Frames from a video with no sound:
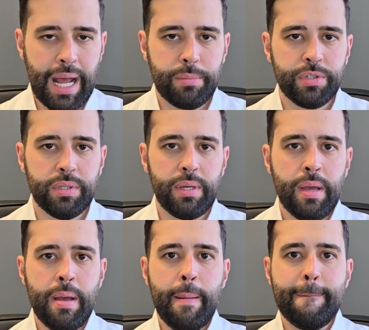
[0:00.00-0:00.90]
absolutely
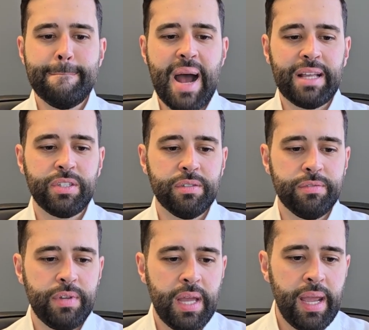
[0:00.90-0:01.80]

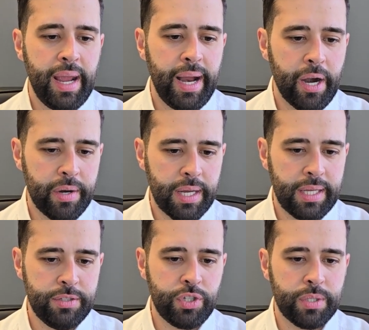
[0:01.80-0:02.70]
massive area.
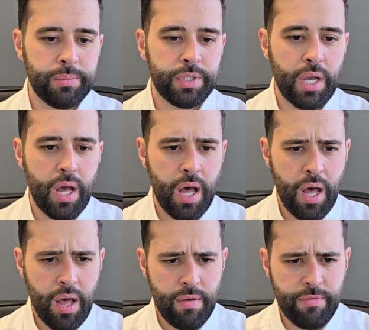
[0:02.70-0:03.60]
In terms
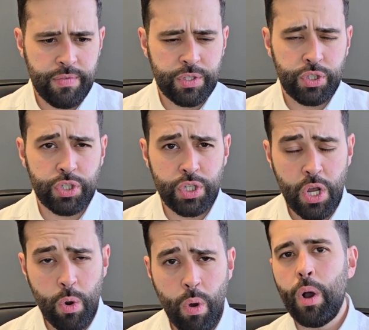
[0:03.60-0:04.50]
of
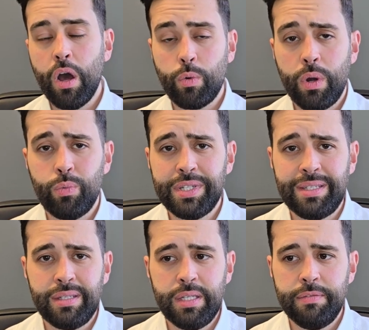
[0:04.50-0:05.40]
snow, Ottawa
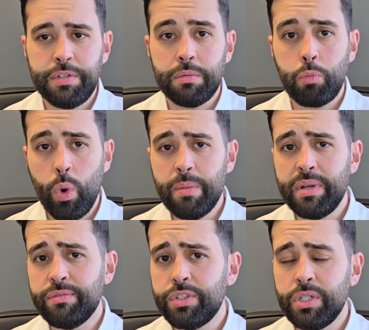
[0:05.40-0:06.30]
receives quite a
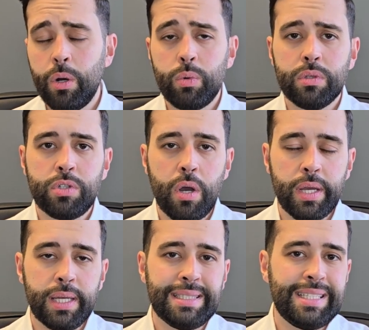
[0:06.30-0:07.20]
bit of snow. We're
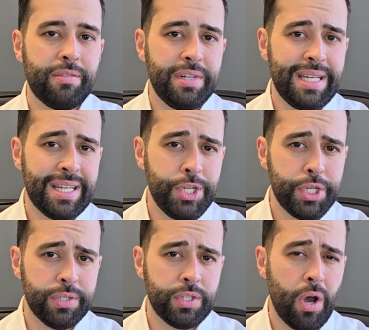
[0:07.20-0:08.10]
talking 70
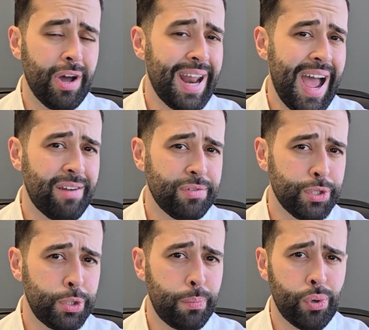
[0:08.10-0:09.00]
inches on
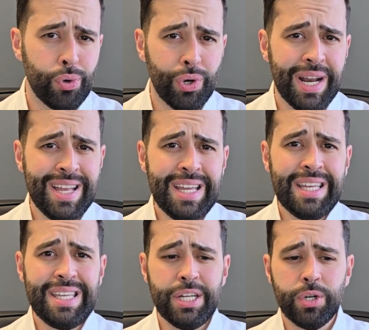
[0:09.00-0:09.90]
average per
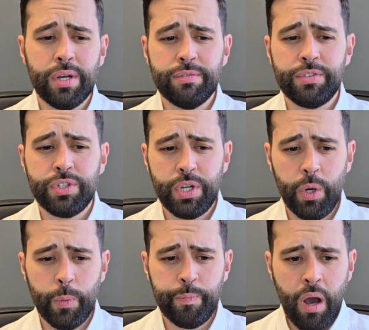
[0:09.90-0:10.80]
year of
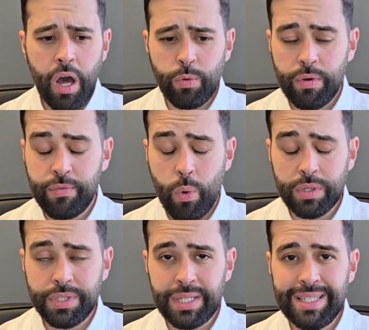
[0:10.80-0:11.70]
snow. Ottawa, of
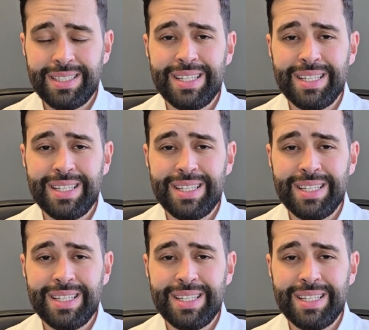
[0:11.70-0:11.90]
course, is